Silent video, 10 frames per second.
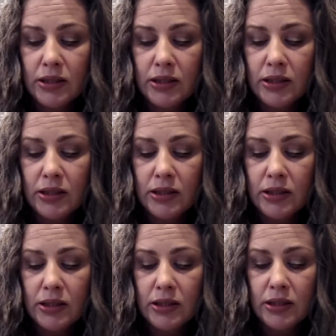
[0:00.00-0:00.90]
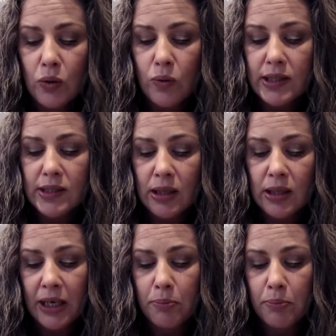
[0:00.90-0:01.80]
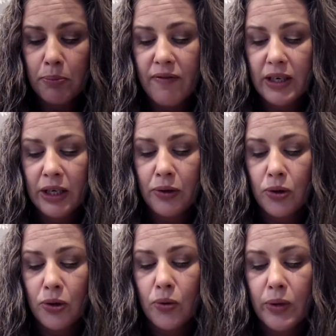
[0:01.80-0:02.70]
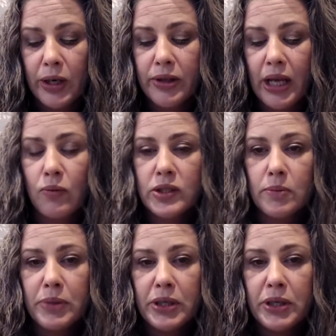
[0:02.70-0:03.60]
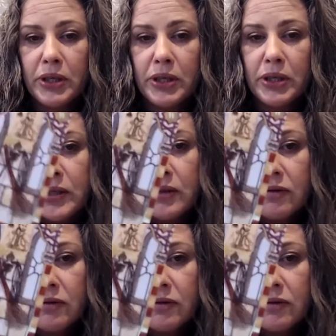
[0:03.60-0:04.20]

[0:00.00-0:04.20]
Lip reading: she was doing something in private in her career that was abusive.